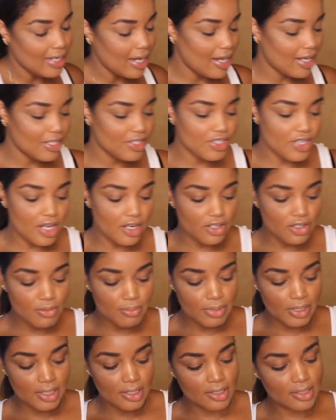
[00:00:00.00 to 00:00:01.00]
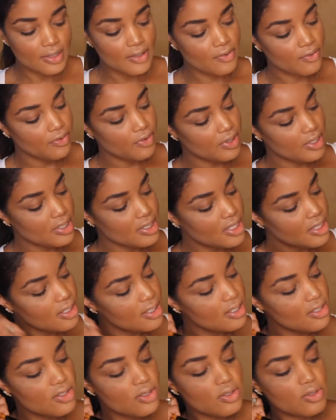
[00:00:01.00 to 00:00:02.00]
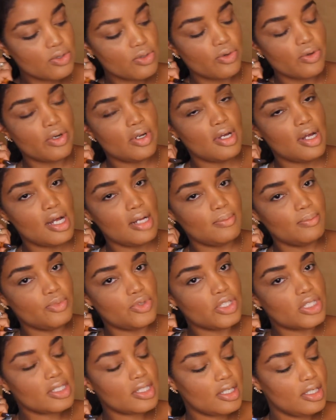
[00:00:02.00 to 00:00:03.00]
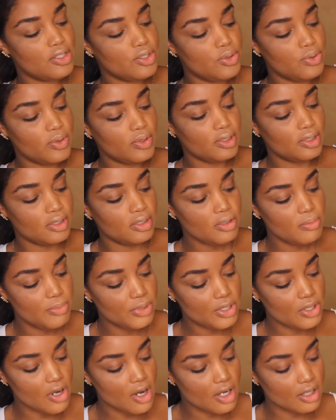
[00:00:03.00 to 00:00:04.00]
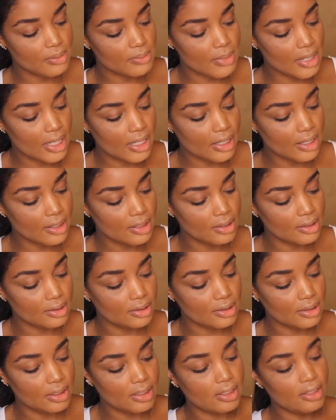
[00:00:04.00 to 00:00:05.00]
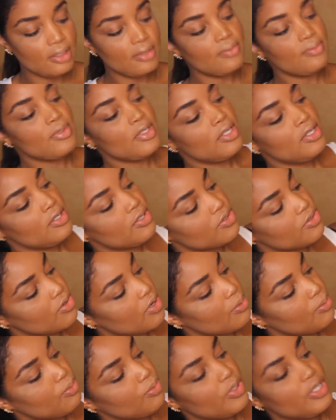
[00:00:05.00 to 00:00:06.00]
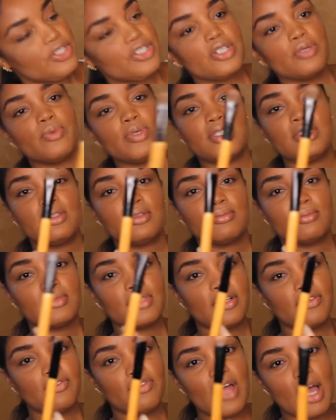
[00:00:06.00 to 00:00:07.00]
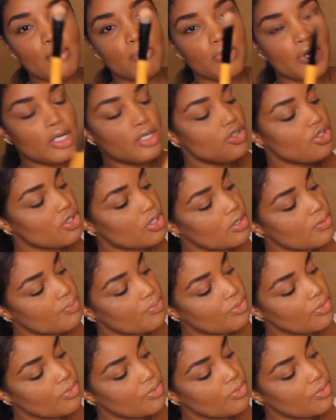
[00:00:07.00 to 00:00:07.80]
eyeshadow, but for the sake of this tutorial, I'm just gonna do a little bit on my lid. So I'm reaching with a flat brush